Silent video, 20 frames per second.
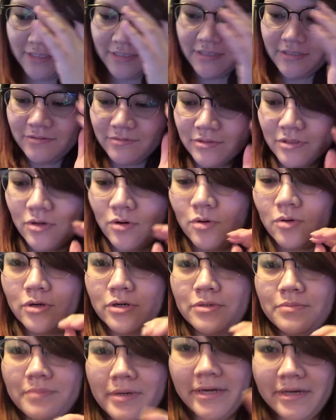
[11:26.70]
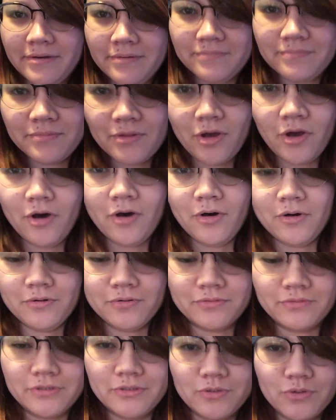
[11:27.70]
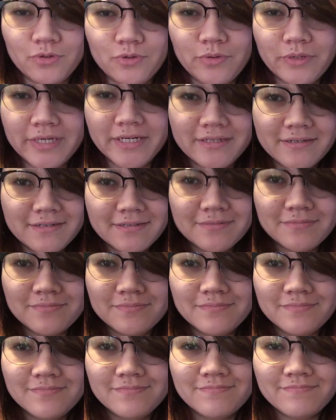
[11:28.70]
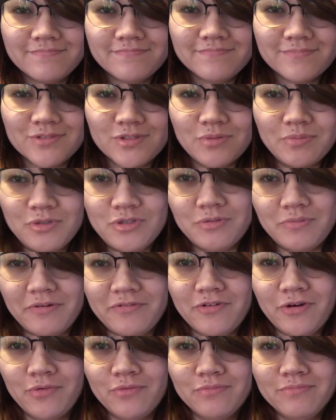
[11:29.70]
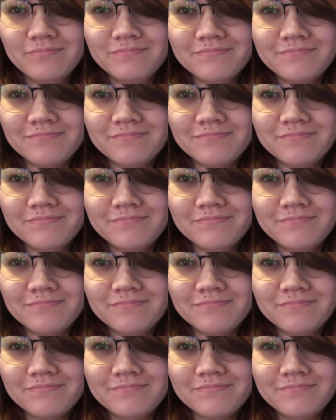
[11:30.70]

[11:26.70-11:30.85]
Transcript: to record my haul real quick, so I'm using my phone.